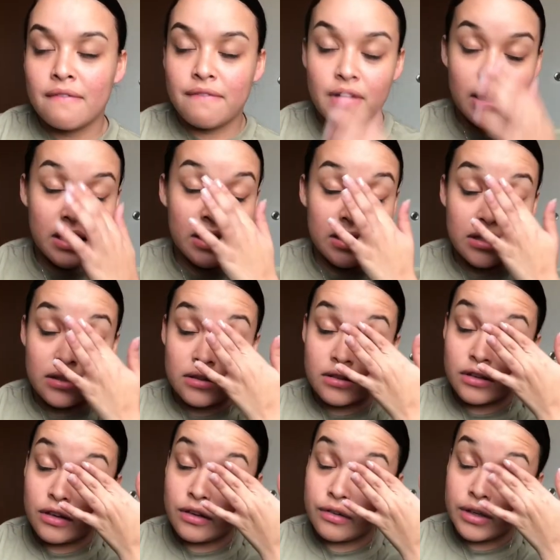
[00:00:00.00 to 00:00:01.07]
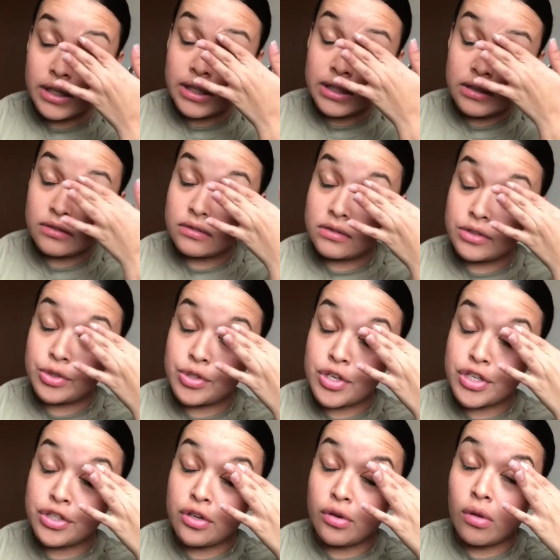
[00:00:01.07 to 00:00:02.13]
fucking green, just
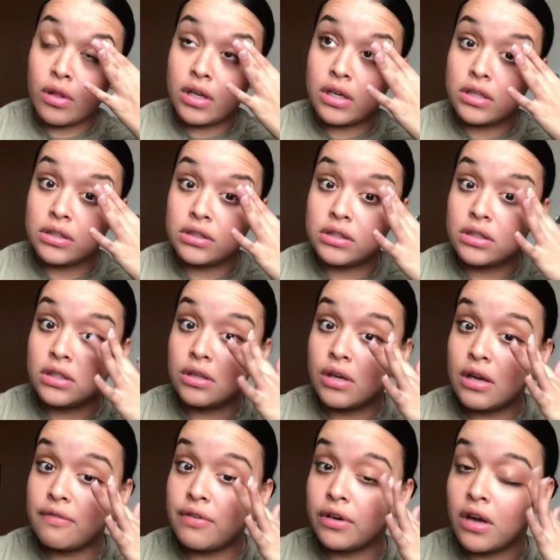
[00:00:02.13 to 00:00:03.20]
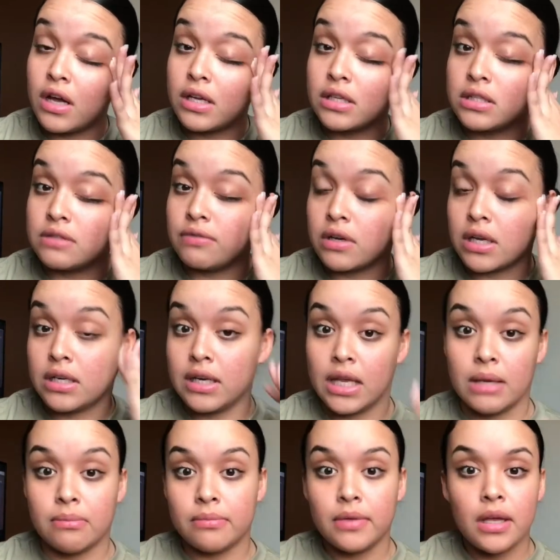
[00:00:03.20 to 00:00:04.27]
Sergeant Nola. I forgot his fucking
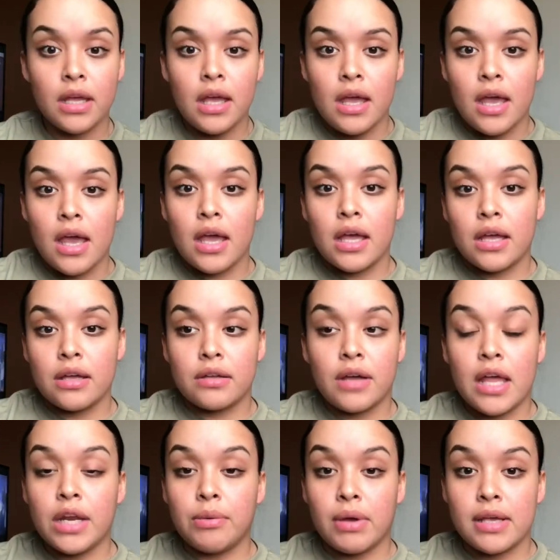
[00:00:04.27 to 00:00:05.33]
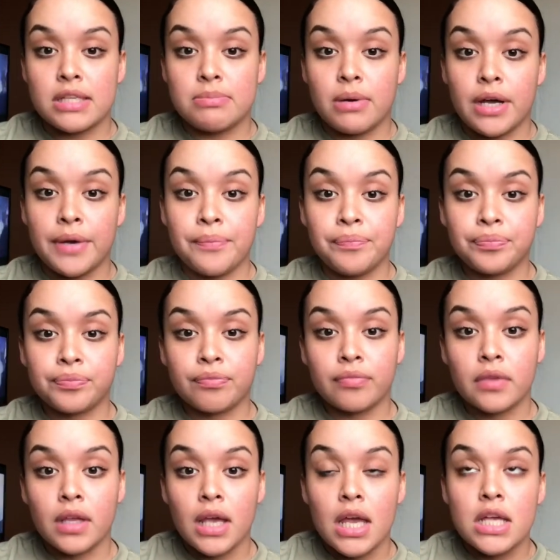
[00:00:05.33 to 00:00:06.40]
name. Anyways, but
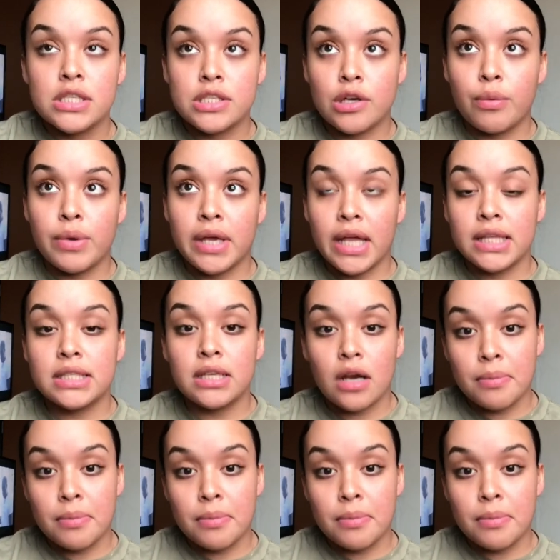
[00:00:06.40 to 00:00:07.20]
so we get to